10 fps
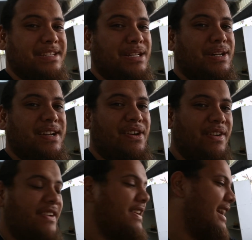a lot
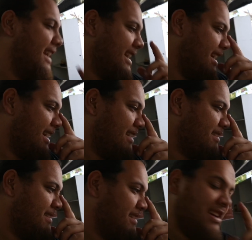going on out here.
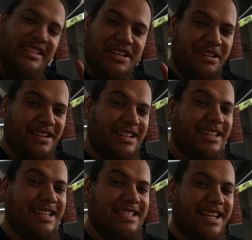So
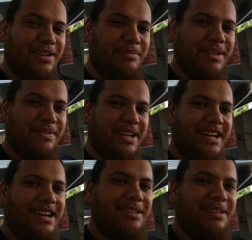let's get on with the video.